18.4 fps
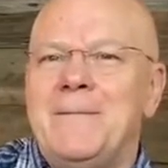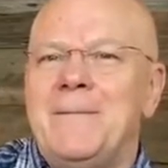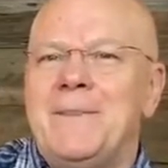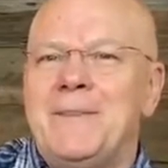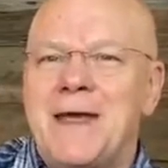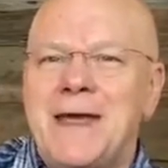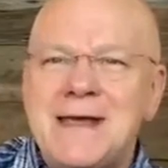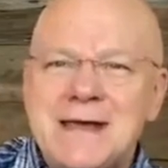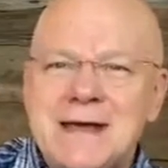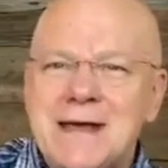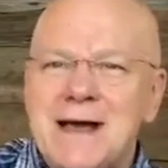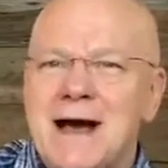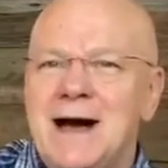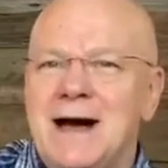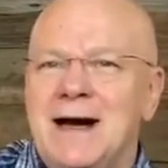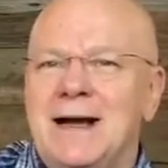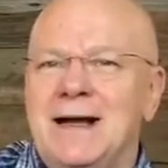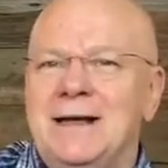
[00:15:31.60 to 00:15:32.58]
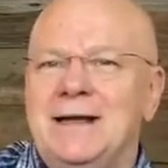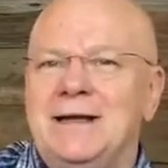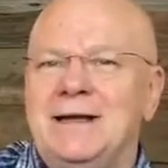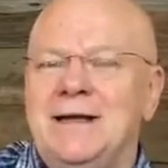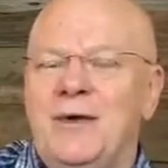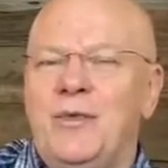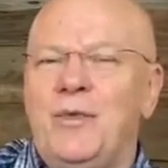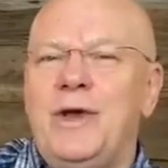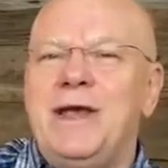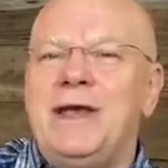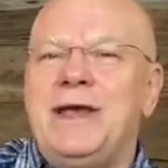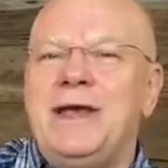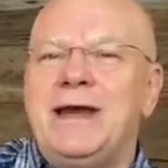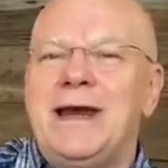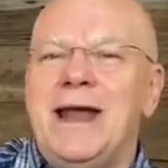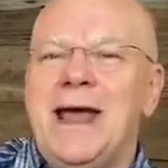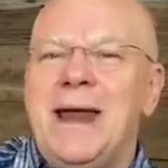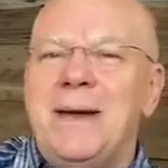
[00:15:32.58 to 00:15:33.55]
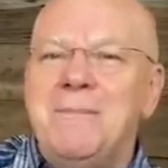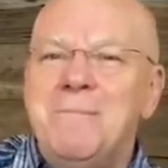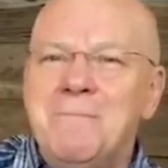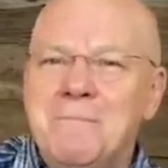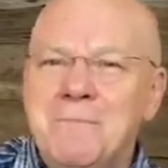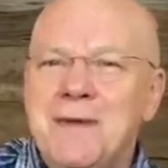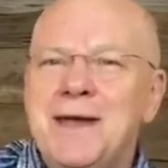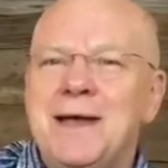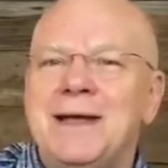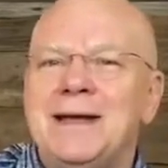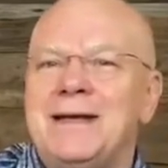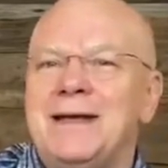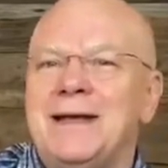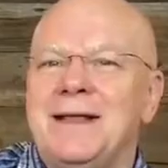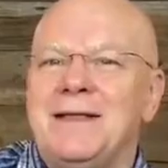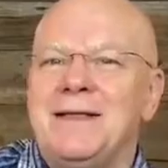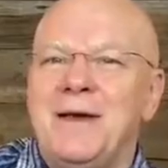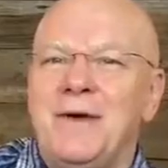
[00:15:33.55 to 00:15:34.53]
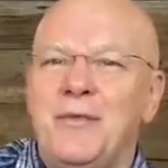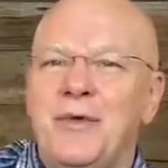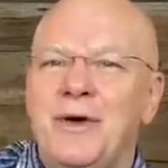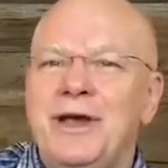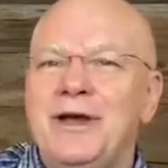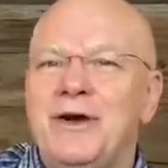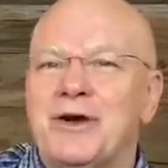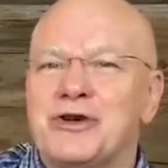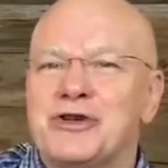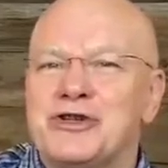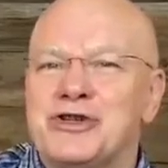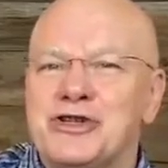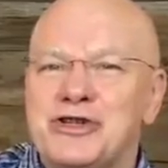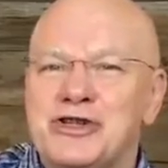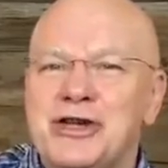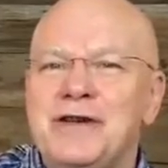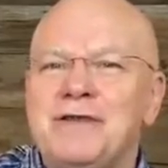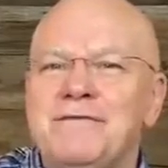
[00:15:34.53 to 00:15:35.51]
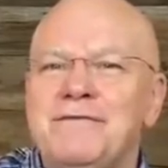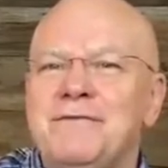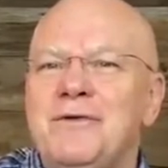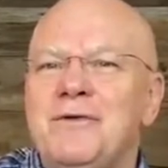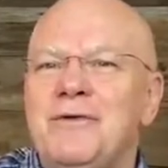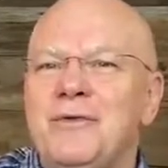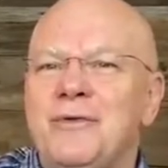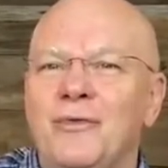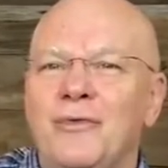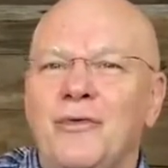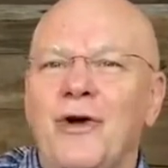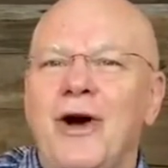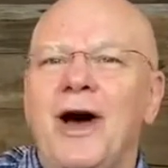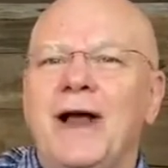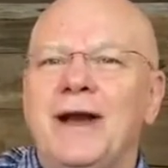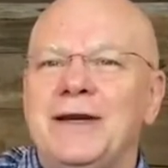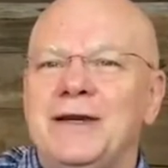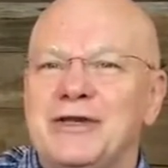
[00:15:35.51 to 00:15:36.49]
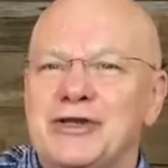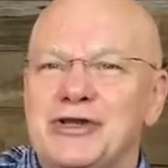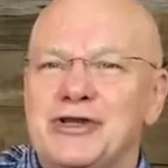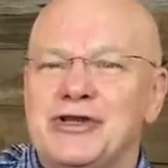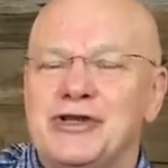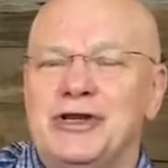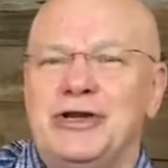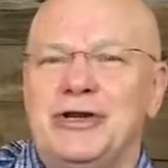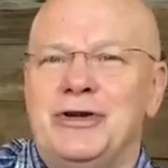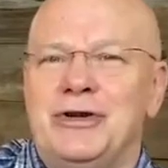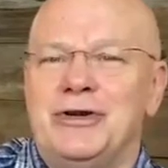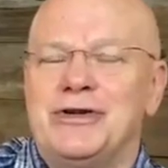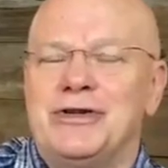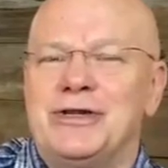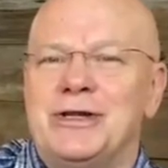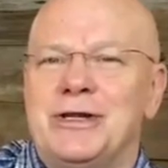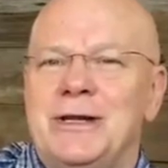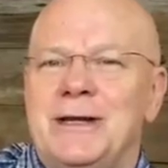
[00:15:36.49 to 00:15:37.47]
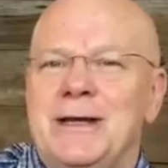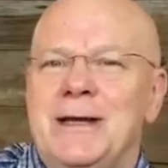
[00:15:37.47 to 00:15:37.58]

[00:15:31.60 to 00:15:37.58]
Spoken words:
Thank God that we can admit that we are sinful, rotten sinners.